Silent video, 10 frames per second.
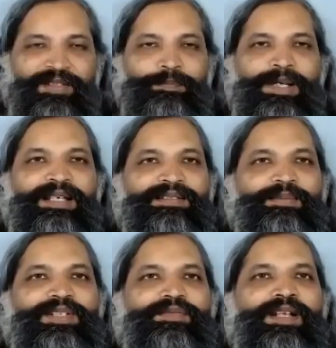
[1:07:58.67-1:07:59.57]
the peace
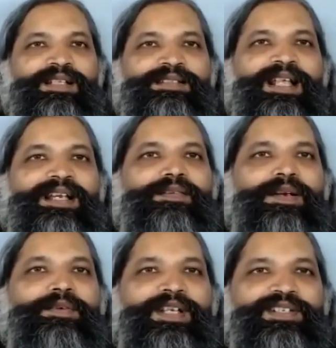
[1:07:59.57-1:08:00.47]
which fills like a
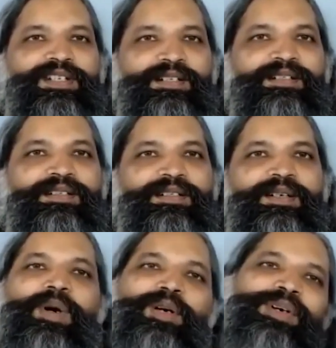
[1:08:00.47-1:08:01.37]
foundation.
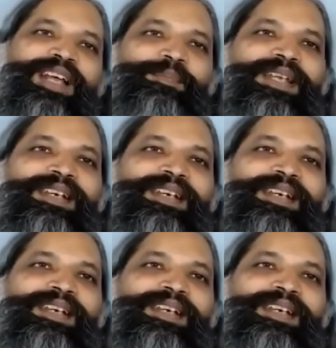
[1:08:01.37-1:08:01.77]
What would have been